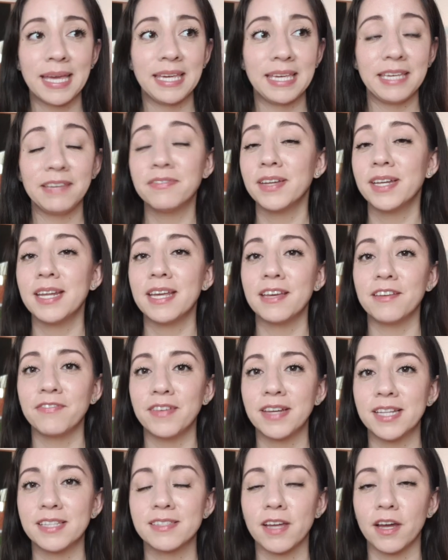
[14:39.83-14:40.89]
Even if
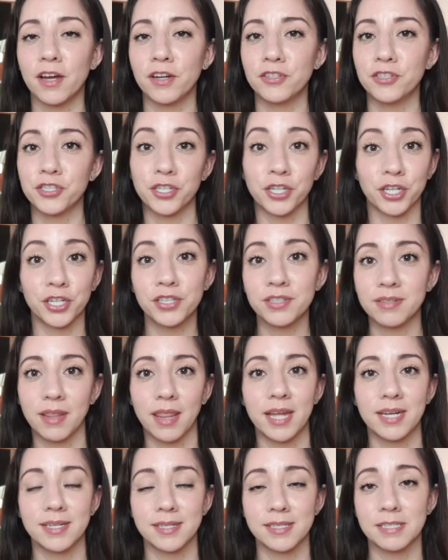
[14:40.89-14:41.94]
it's a church
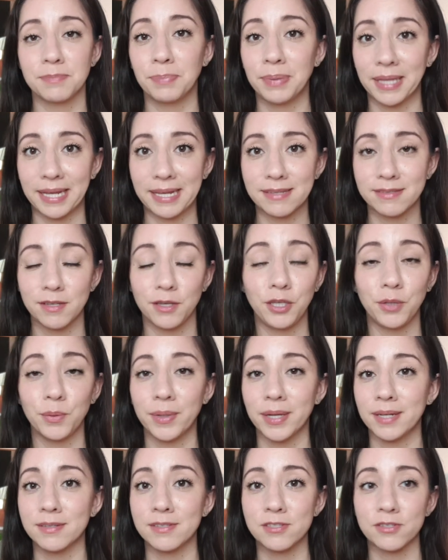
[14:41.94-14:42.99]
that does plays, you
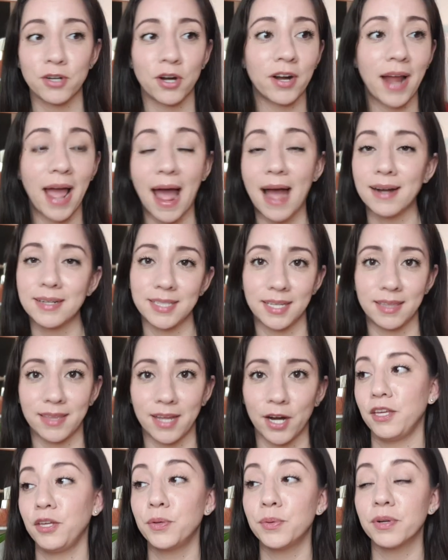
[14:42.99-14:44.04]
can start acting
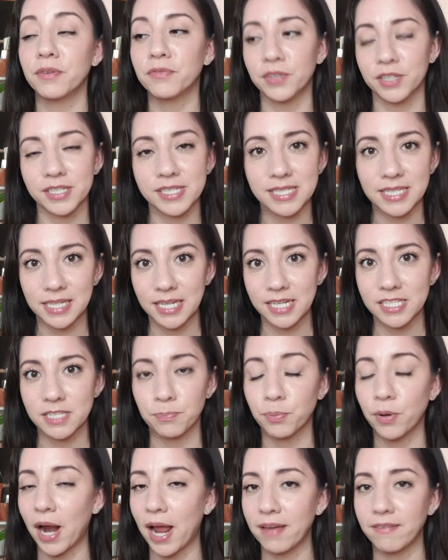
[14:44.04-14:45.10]
there. Universities,
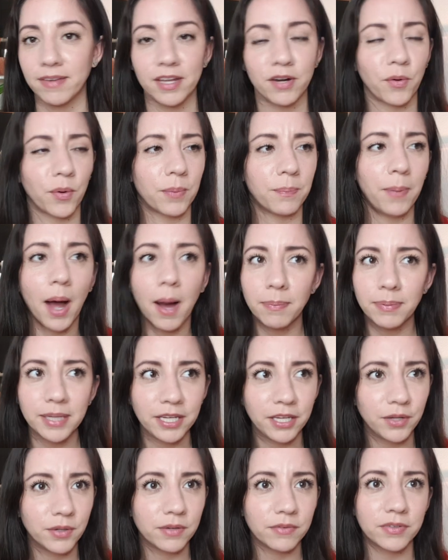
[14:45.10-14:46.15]
private or
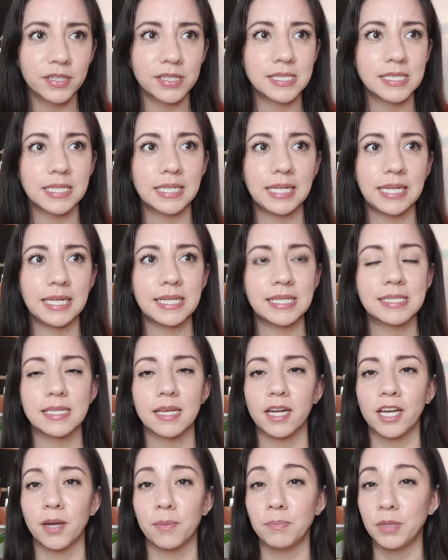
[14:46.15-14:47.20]
public universities,
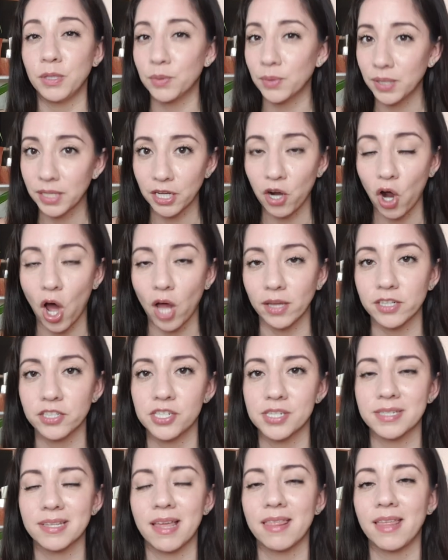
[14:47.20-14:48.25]
community
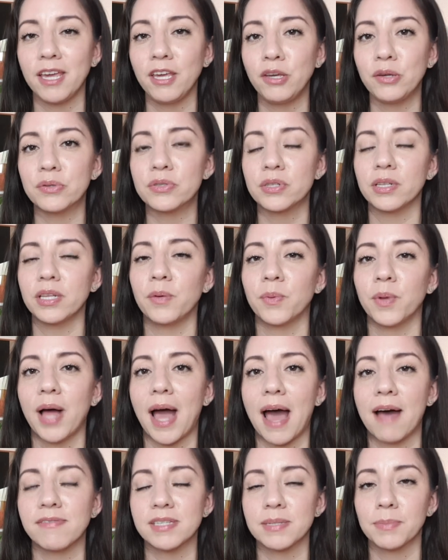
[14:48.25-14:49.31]
colleges, they usually will
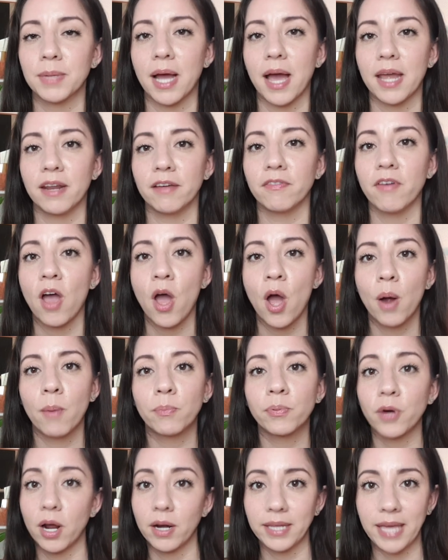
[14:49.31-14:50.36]
have some kind of
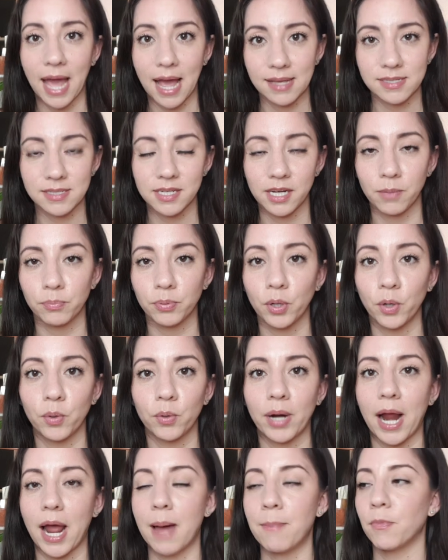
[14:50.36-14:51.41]
broadcasting
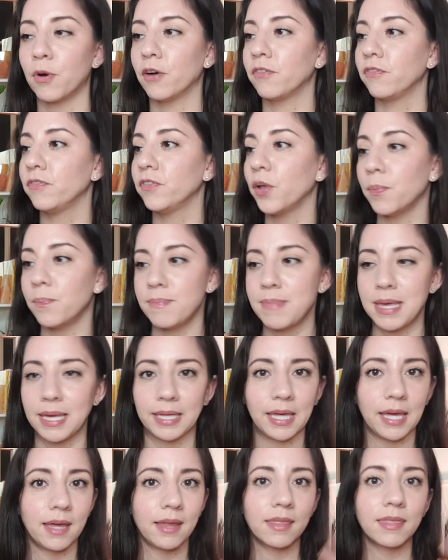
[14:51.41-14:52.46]
program or
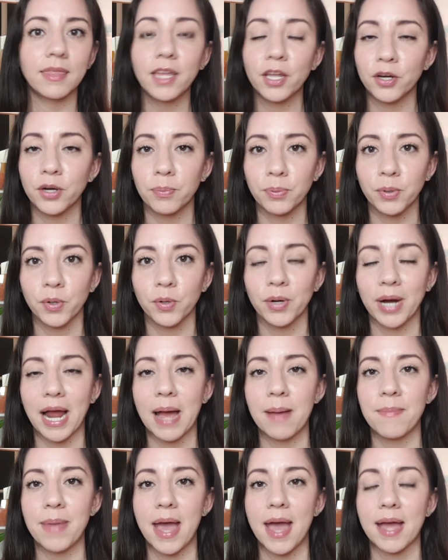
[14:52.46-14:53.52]
filmmaking theater
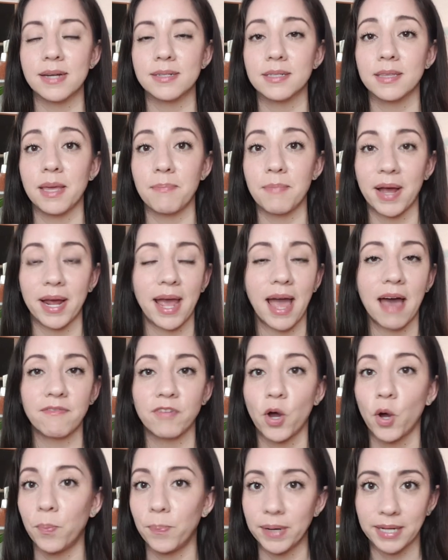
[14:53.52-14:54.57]
program, and they might have
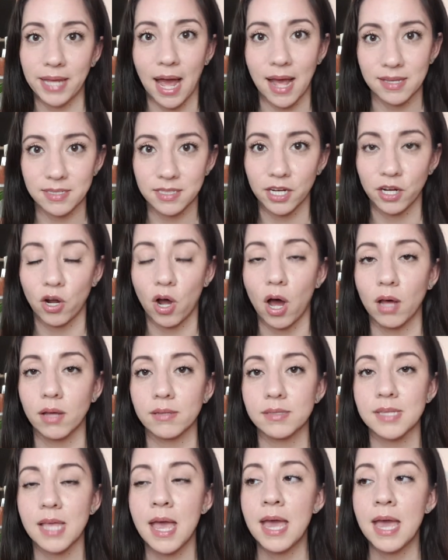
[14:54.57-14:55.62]
open casting calls.